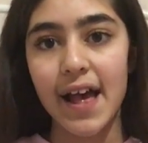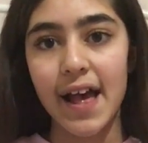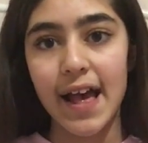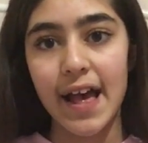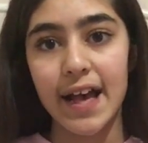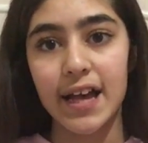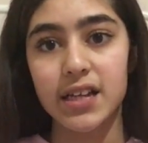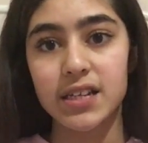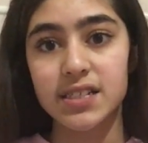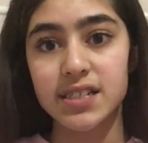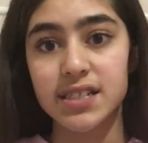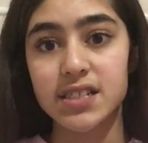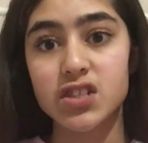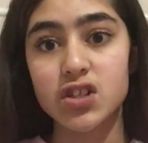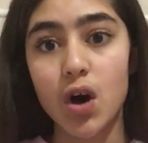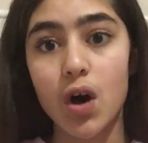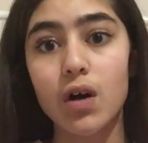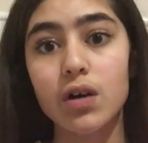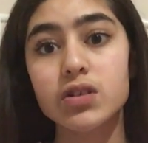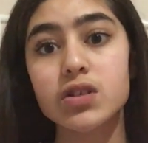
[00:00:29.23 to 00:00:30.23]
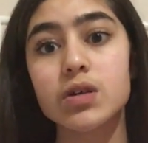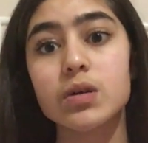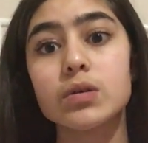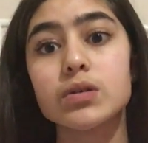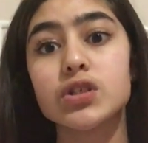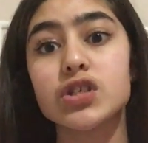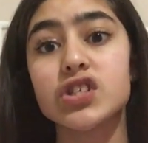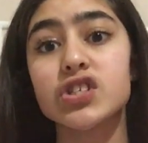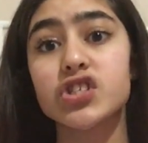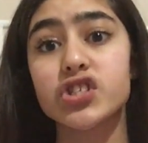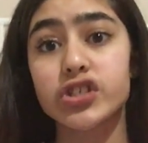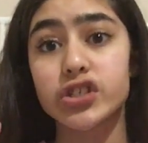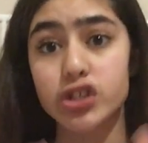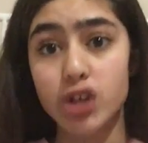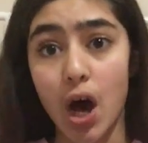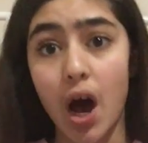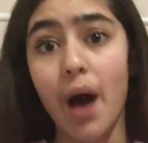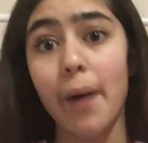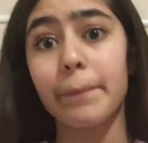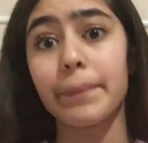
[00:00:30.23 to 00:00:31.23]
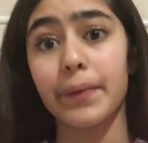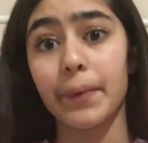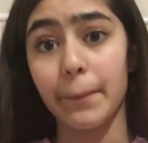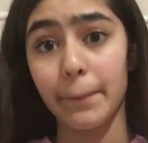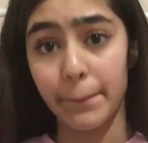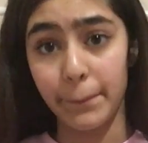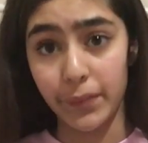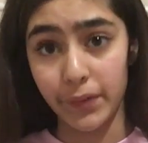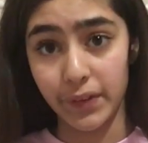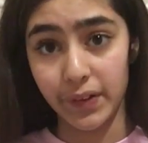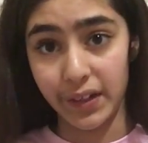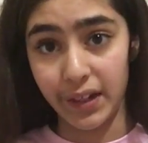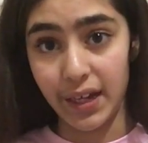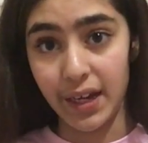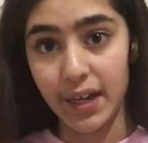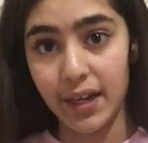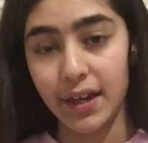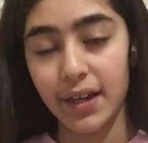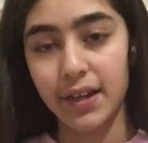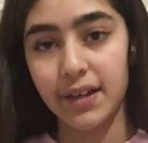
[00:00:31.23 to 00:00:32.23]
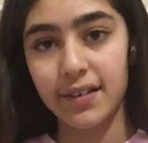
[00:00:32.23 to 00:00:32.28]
And it's also to stop bullying,